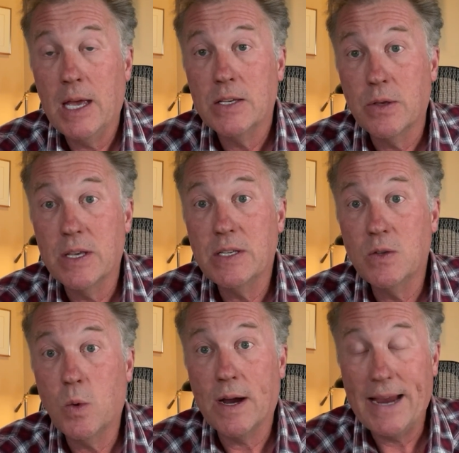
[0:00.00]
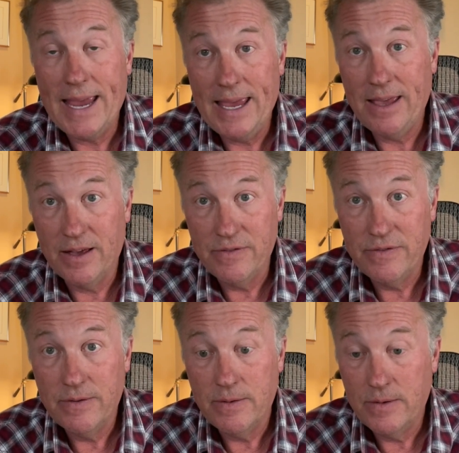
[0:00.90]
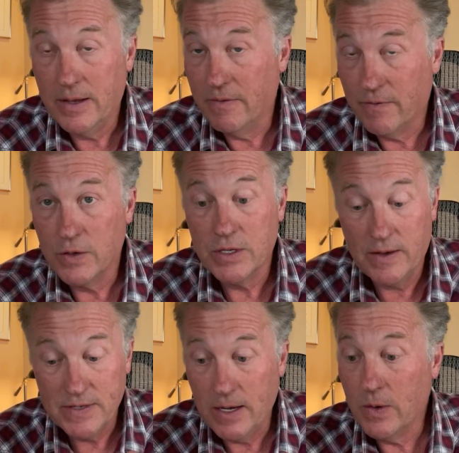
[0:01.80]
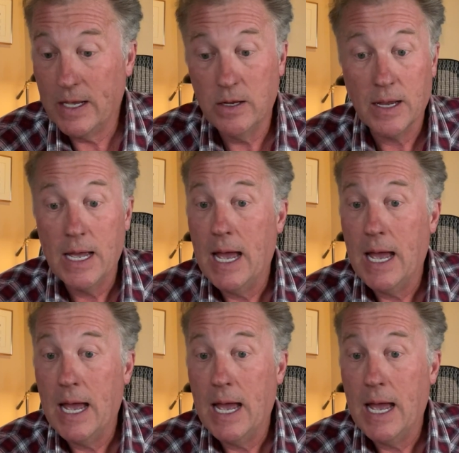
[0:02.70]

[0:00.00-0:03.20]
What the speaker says: So this is where if you can first off say, okay, look,